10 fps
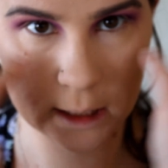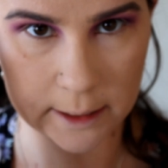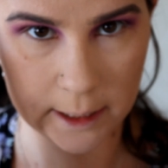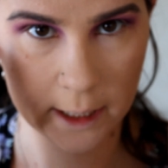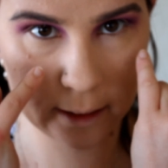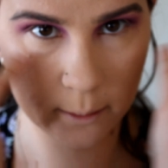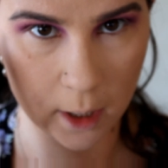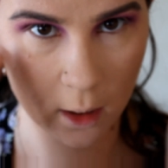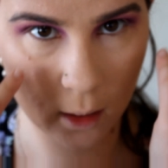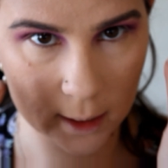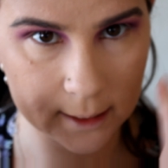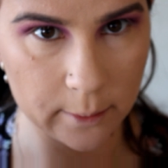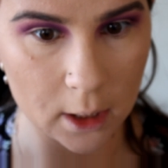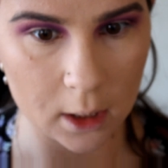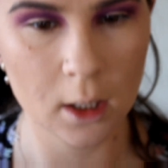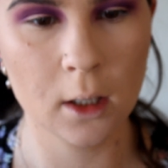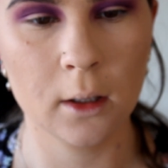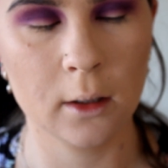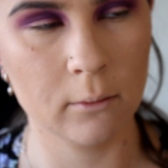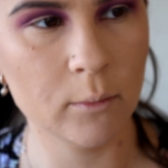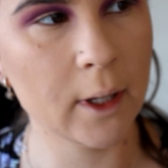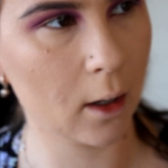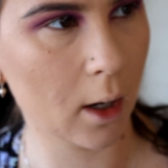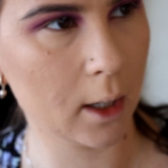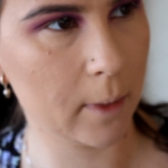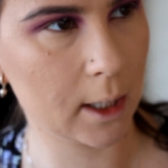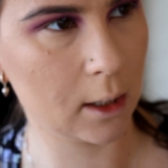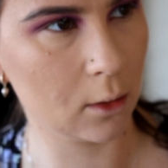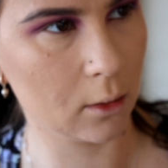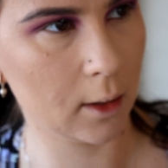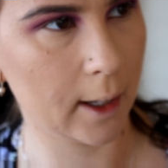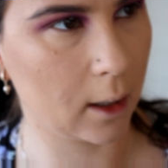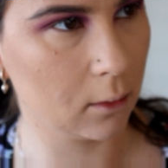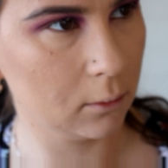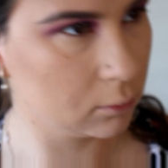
underneath my eyes a bit. Yeah, kind of making it look like